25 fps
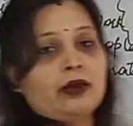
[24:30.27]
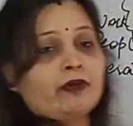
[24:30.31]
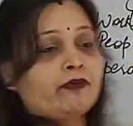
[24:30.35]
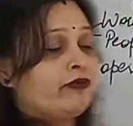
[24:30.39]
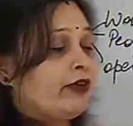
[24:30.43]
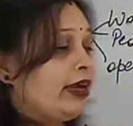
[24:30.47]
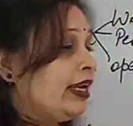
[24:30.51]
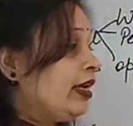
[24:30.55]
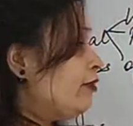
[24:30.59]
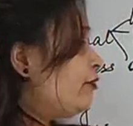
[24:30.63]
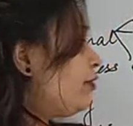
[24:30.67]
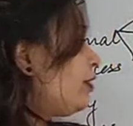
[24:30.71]

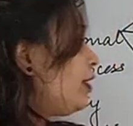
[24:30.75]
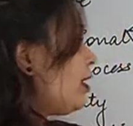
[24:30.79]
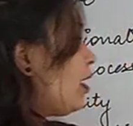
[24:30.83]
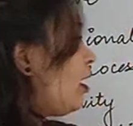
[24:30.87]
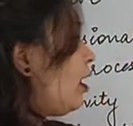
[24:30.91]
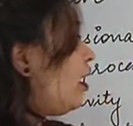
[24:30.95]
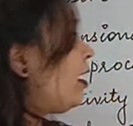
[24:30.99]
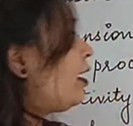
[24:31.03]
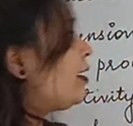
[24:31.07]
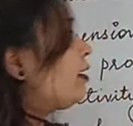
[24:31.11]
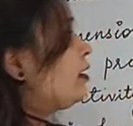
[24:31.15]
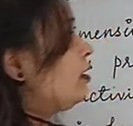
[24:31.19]
When we
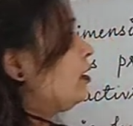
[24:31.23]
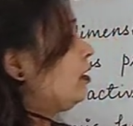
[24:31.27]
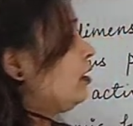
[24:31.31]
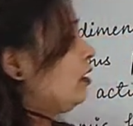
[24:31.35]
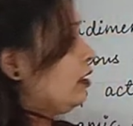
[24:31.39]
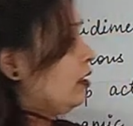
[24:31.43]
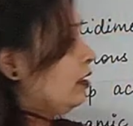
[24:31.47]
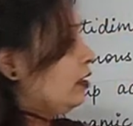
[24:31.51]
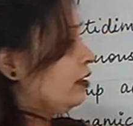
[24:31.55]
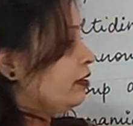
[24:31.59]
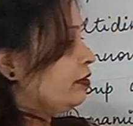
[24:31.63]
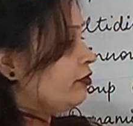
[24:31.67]
are
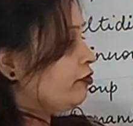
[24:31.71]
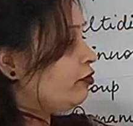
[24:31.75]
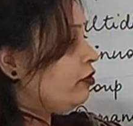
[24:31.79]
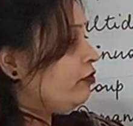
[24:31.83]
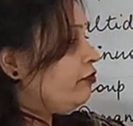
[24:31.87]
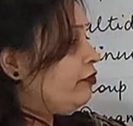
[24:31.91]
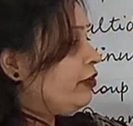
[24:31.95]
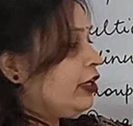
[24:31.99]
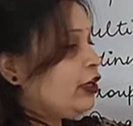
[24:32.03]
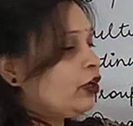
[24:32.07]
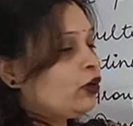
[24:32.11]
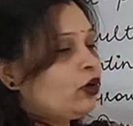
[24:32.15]

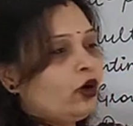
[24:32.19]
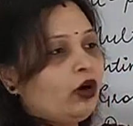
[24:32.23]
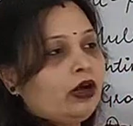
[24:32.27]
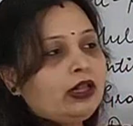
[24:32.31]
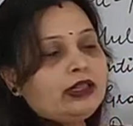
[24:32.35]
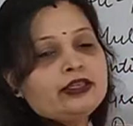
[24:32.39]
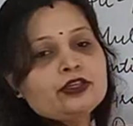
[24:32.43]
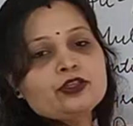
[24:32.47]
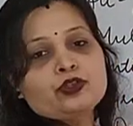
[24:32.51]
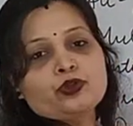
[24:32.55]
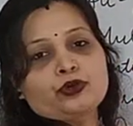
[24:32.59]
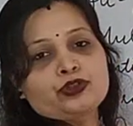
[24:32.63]
fulfilling
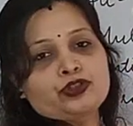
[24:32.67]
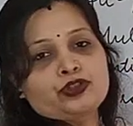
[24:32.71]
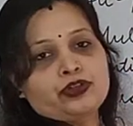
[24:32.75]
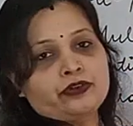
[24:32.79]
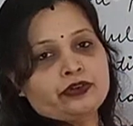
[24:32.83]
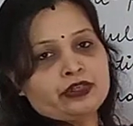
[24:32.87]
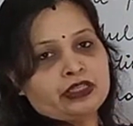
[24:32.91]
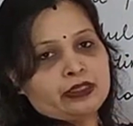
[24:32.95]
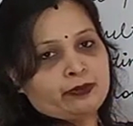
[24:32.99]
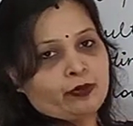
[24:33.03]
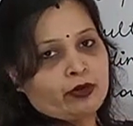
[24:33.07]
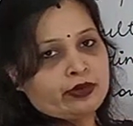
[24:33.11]
all the
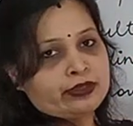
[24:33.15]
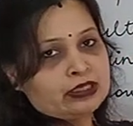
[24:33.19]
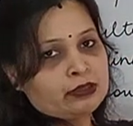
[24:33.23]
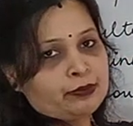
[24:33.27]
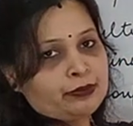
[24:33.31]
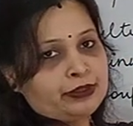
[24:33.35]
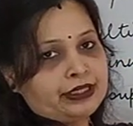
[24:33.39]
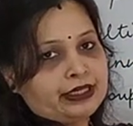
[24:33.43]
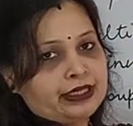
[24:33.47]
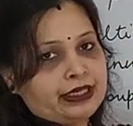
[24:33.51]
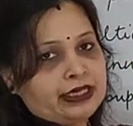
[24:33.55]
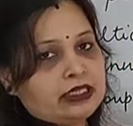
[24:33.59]
social
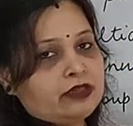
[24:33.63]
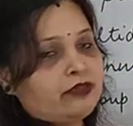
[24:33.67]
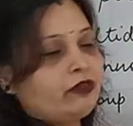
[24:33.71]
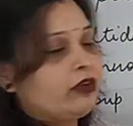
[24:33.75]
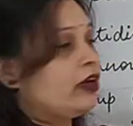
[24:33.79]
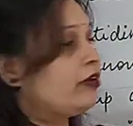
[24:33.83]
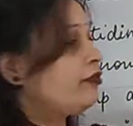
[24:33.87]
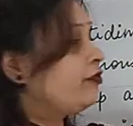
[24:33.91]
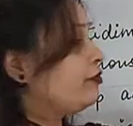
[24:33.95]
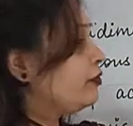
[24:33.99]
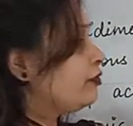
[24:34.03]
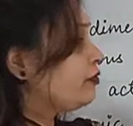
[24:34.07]
responsibilities,
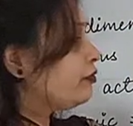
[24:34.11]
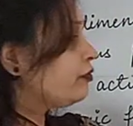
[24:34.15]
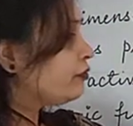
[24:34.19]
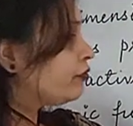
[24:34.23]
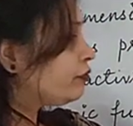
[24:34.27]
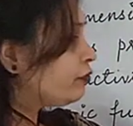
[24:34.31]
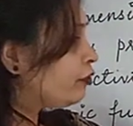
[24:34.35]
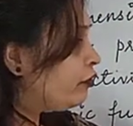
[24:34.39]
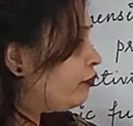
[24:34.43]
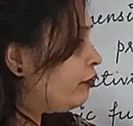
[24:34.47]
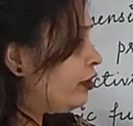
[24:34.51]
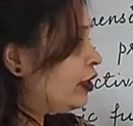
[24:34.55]
we are
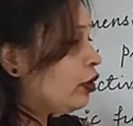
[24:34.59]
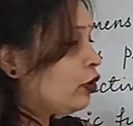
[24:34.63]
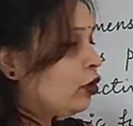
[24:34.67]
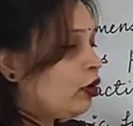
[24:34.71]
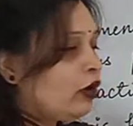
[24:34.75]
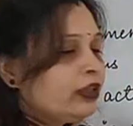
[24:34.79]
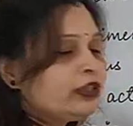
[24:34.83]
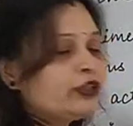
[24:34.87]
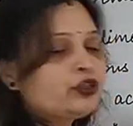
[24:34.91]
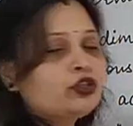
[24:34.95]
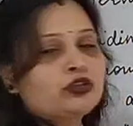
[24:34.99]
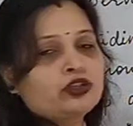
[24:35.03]
fulfilling
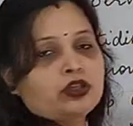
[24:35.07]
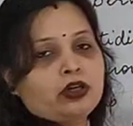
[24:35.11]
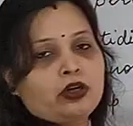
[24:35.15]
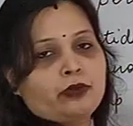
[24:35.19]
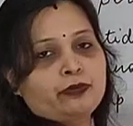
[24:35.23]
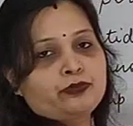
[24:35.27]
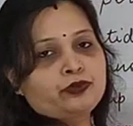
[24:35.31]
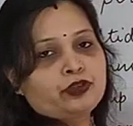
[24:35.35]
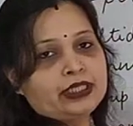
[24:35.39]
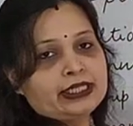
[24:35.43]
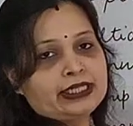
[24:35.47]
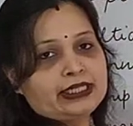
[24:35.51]
all the
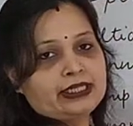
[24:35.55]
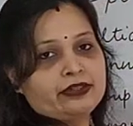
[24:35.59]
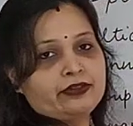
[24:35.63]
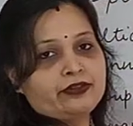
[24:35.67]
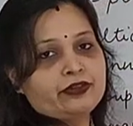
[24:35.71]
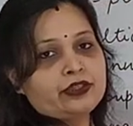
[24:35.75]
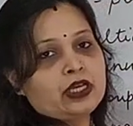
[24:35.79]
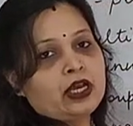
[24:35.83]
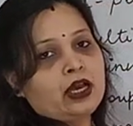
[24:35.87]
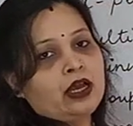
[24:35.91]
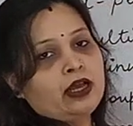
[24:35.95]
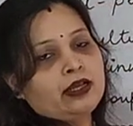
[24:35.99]
social
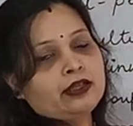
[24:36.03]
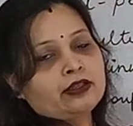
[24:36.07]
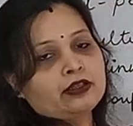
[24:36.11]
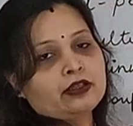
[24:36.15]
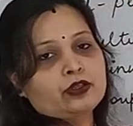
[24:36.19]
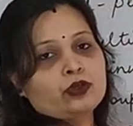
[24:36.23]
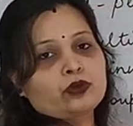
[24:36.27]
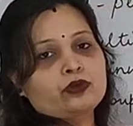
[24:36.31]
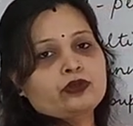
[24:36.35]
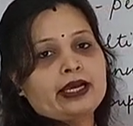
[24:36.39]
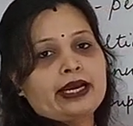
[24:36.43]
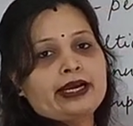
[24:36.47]
objectives,
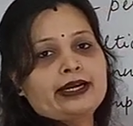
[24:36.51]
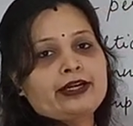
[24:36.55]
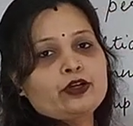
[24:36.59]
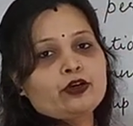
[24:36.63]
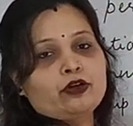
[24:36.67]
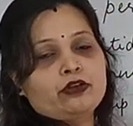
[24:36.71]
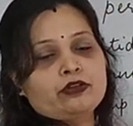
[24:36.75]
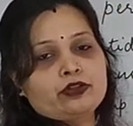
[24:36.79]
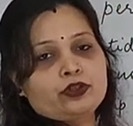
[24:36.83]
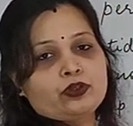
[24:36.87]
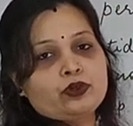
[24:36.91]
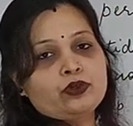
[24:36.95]
the
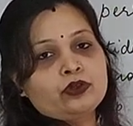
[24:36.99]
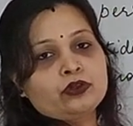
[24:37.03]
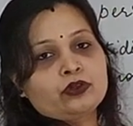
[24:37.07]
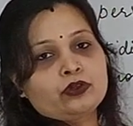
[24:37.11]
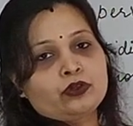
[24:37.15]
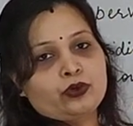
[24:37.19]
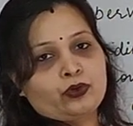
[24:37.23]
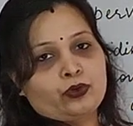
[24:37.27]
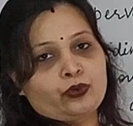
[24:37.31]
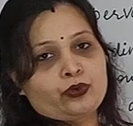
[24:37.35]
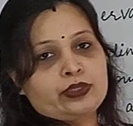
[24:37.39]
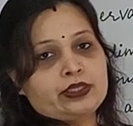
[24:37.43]
society
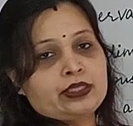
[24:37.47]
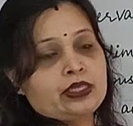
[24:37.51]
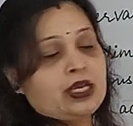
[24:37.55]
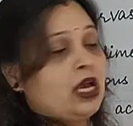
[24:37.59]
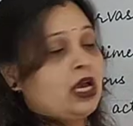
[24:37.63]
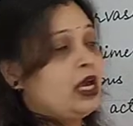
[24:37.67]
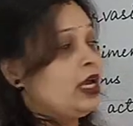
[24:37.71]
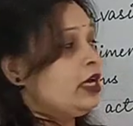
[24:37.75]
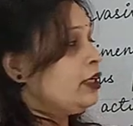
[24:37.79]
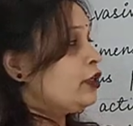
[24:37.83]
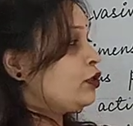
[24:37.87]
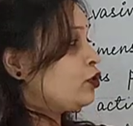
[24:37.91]
also
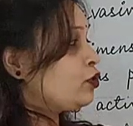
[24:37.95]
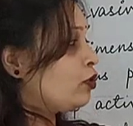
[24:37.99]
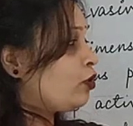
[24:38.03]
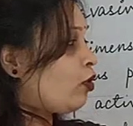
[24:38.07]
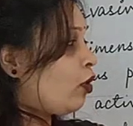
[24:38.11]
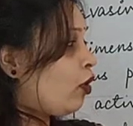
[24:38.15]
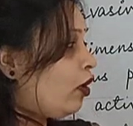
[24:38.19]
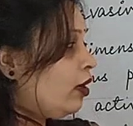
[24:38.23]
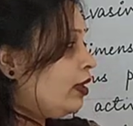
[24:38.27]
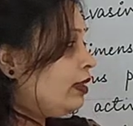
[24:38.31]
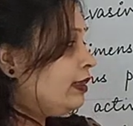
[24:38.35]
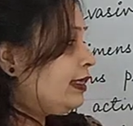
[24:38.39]
grows.
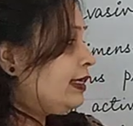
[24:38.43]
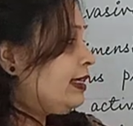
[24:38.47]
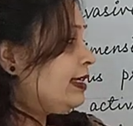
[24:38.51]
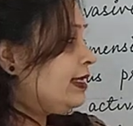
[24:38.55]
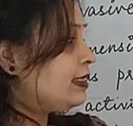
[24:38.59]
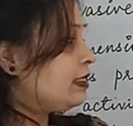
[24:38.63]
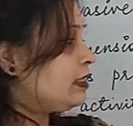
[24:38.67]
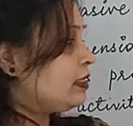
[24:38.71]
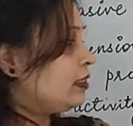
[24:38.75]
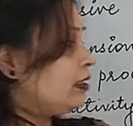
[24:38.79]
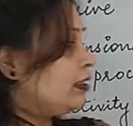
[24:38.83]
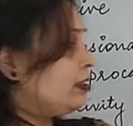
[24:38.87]
So all
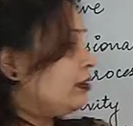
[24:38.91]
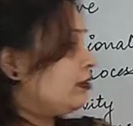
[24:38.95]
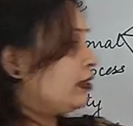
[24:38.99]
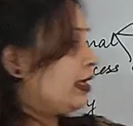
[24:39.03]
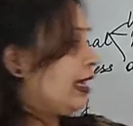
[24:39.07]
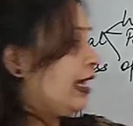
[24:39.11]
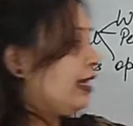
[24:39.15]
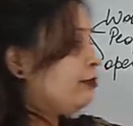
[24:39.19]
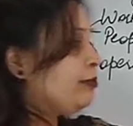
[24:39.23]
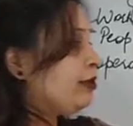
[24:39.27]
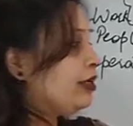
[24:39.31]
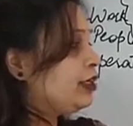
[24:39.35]
these
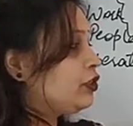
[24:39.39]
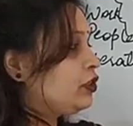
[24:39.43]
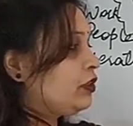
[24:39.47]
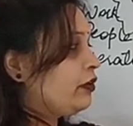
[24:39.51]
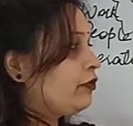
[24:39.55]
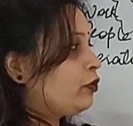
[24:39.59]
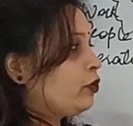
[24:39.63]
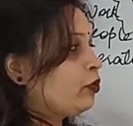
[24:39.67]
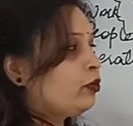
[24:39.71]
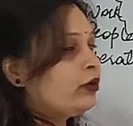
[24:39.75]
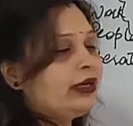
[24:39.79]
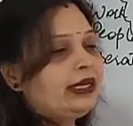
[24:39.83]
can be
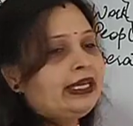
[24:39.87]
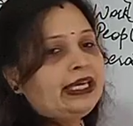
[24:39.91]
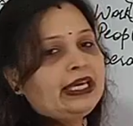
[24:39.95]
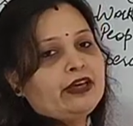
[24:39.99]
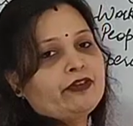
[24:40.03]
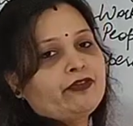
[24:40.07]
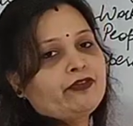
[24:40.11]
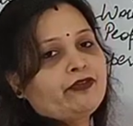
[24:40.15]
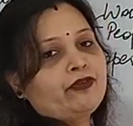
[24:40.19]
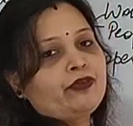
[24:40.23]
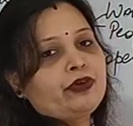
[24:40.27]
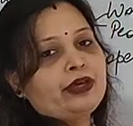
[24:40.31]
achieved
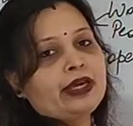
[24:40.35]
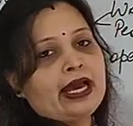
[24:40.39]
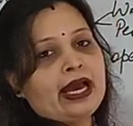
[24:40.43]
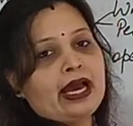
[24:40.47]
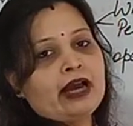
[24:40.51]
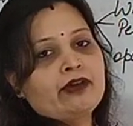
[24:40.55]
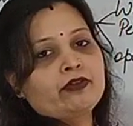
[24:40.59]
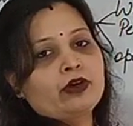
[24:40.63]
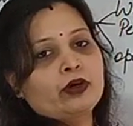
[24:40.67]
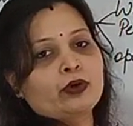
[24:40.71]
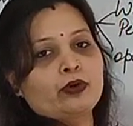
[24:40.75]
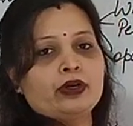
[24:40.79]
only if we
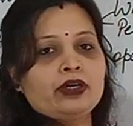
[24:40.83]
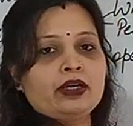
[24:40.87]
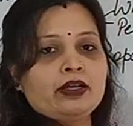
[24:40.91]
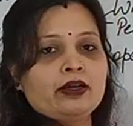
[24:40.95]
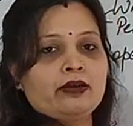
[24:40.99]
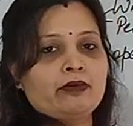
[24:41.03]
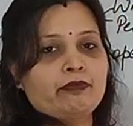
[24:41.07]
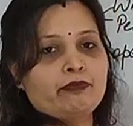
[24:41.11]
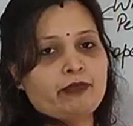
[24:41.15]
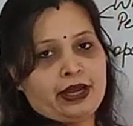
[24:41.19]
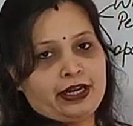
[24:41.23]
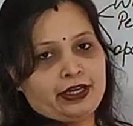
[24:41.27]
have a good
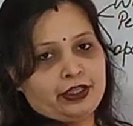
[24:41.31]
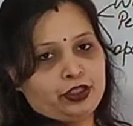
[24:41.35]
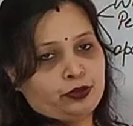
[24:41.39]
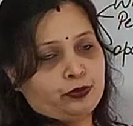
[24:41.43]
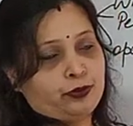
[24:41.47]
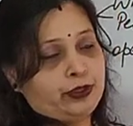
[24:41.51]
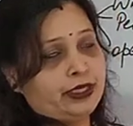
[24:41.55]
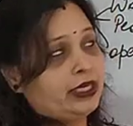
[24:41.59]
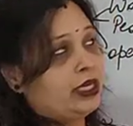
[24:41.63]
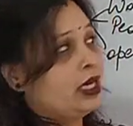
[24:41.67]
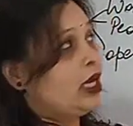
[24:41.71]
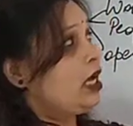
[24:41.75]

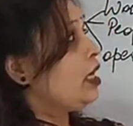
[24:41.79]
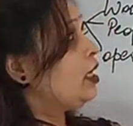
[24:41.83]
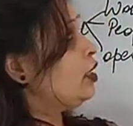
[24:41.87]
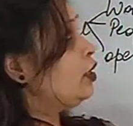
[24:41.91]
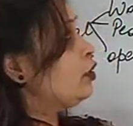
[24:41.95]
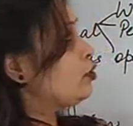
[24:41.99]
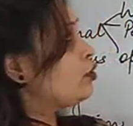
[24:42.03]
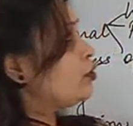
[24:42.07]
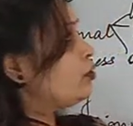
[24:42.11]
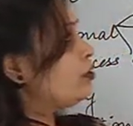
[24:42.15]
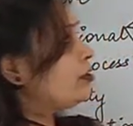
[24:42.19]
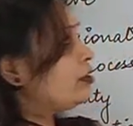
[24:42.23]
management.
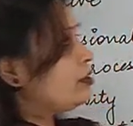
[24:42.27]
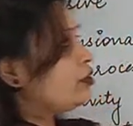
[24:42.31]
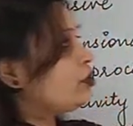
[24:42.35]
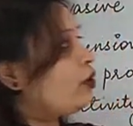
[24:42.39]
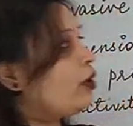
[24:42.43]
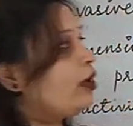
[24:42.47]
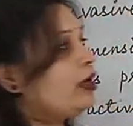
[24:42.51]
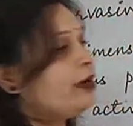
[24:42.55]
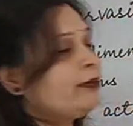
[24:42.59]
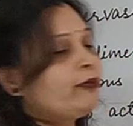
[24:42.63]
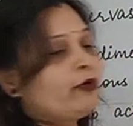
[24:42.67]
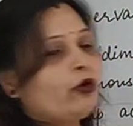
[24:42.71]
So this is
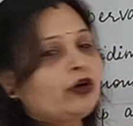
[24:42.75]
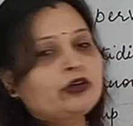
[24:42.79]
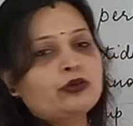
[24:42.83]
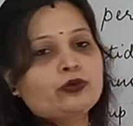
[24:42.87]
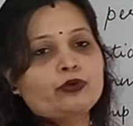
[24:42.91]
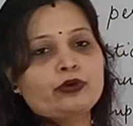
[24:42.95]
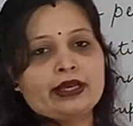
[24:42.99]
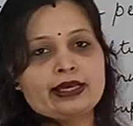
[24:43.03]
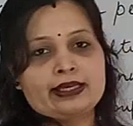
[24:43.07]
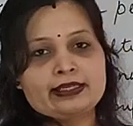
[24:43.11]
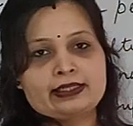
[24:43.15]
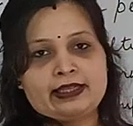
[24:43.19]
all
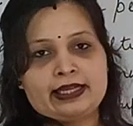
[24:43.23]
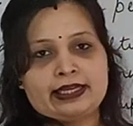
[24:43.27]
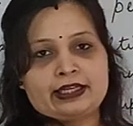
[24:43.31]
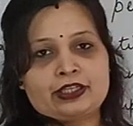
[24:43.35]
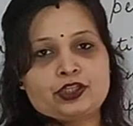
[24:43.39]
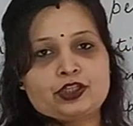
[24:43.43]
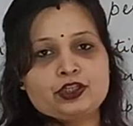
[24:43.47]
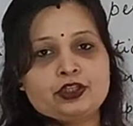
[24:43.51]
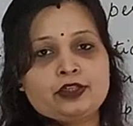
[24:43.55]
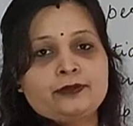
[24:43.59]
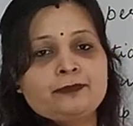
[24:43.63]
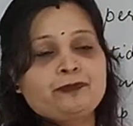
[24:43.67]
about today's
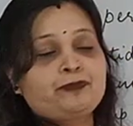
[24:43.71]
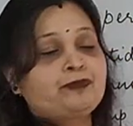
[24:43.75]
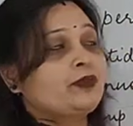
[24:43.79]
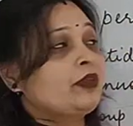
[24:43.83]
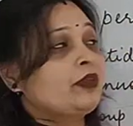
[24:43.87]
lecture.